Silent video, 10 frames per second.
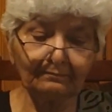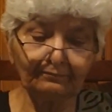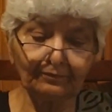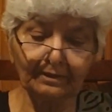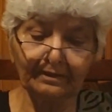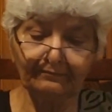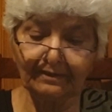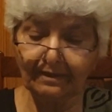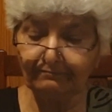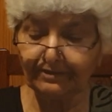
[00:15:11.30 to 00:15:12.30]
for
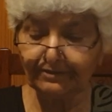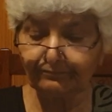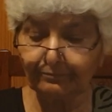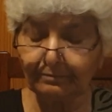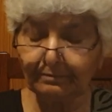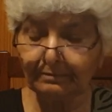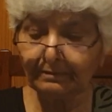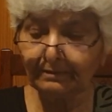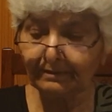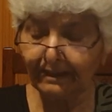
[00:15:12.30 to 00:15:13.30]
living a wonderful
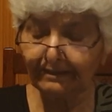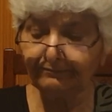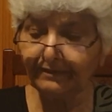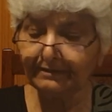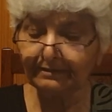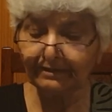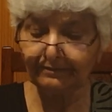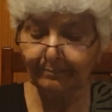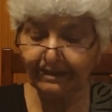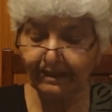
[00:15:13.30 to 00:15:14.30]
life, and
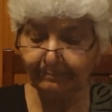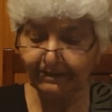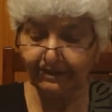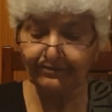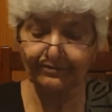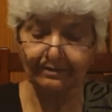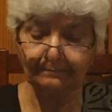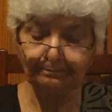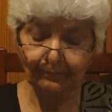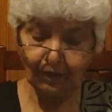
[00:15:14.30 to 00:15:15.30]
it became a
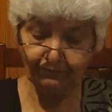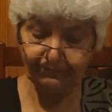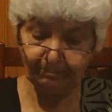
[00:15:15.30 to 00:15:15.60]
nation of